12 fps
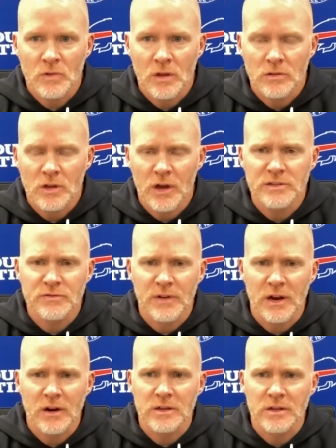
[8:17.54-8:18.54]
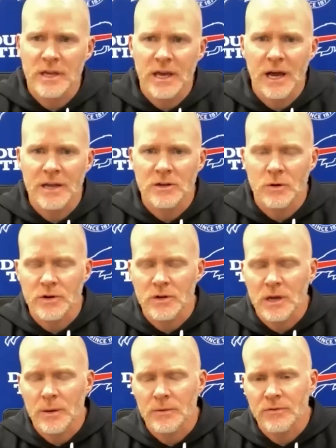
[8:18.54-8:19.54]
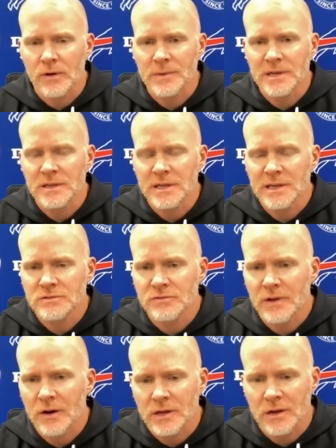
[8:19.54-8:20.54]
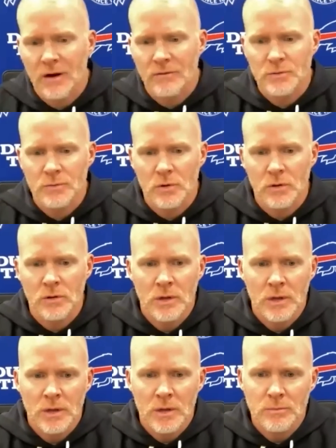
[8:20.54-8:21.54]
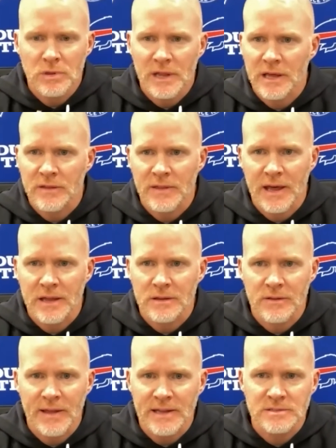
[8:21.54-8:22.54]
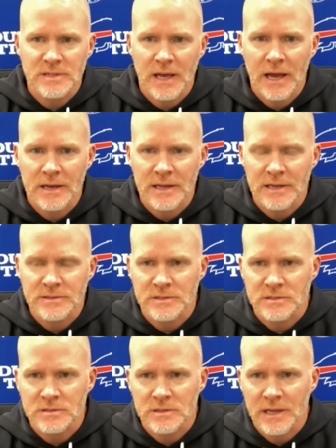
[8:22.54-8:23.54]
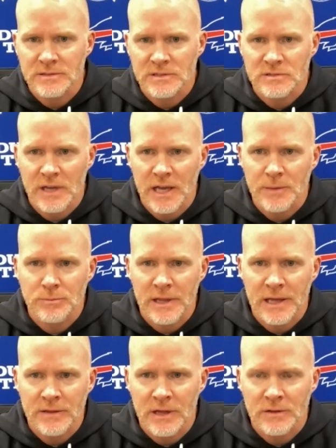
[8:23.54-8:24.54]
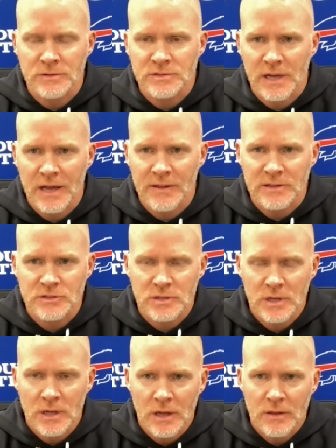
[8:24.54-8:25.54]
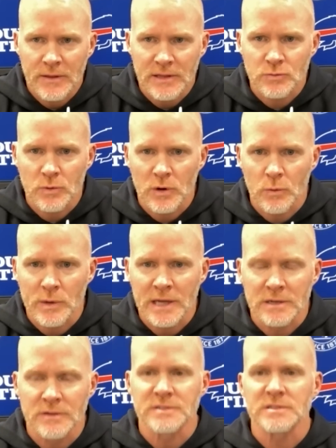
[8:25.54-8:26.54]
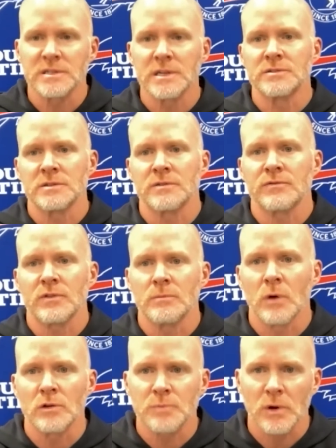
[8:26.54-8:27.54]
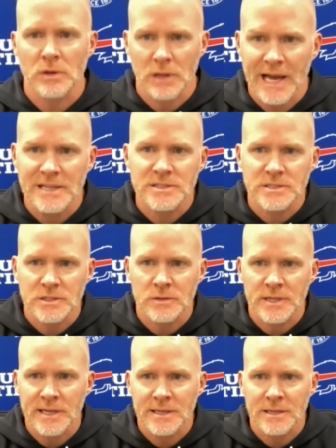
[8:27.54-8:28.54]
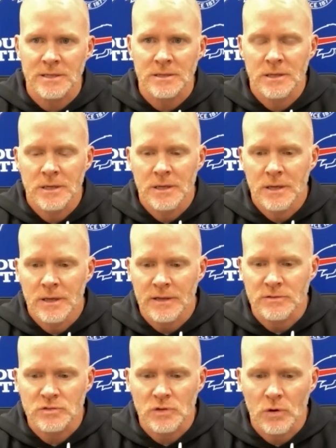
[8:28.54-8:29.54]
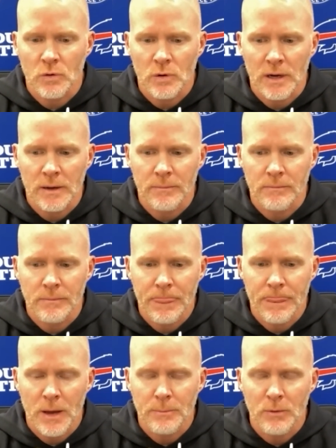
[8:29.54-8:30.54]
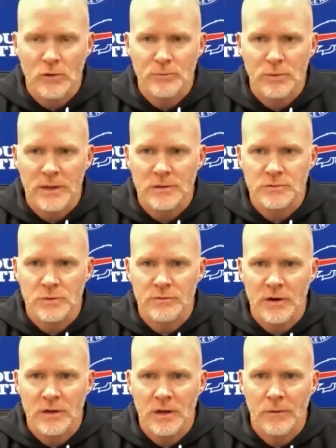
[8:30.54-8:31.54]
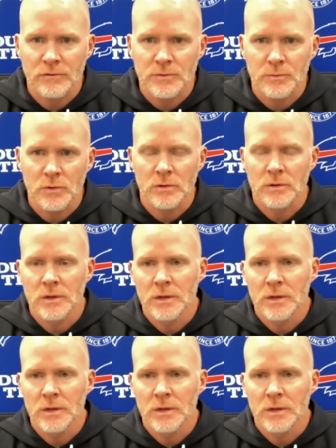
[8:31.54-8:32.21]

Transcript: no, he's very yeah. I know where you're coming from. He he's very comfortable playing that that side as is as is Ike playing the other side. That's that's where we ended the season for the most part last year, Nick, and and so uh, uh, both players were very comfortable